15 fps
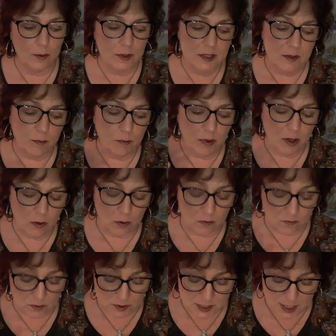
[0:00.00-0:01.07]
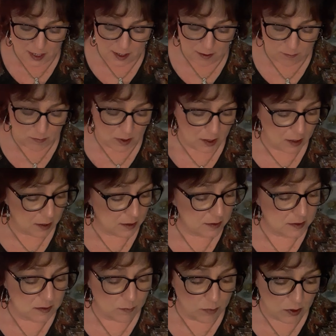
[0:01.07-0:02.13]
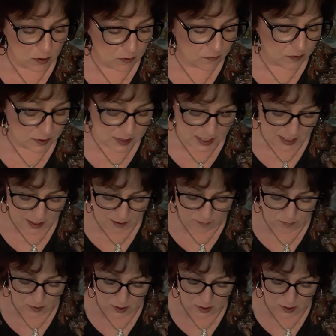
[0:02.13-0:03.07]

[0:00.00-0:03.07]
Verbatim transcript: It's a beautiful time. It's a beautiful time.